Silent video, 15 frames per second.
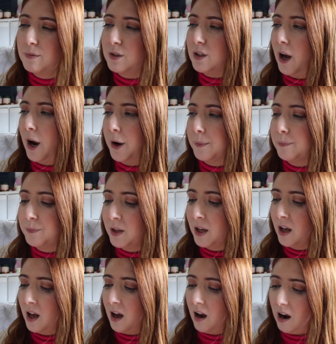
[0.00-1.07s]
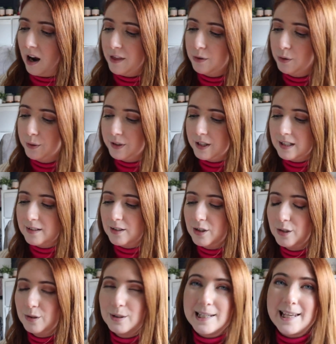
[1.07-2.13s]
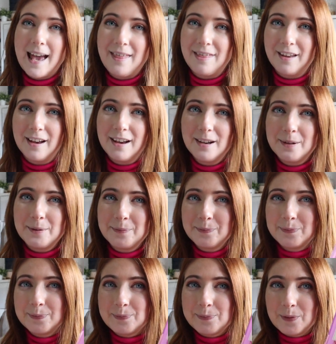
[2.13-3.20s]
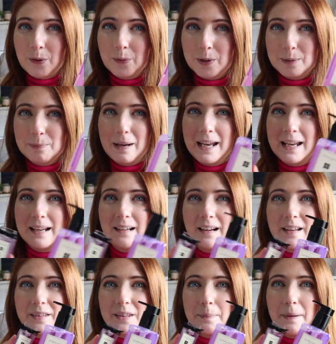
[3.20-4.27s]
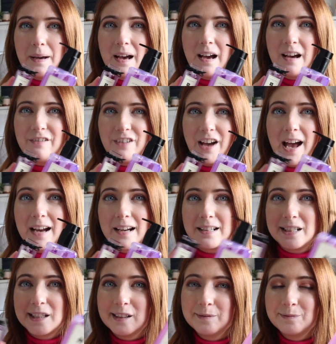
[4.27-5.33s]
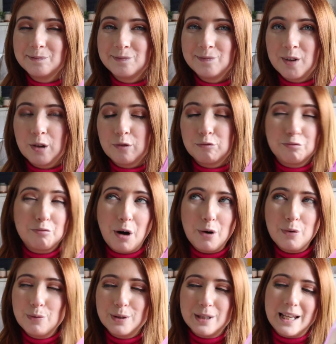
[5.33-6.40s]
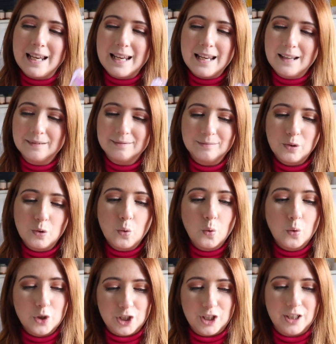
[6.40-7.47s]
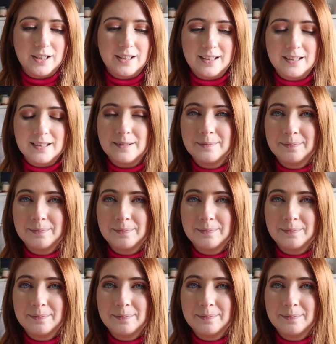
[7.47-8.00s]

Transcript: So I thought these two together would make like the perfect rosy, gorgeous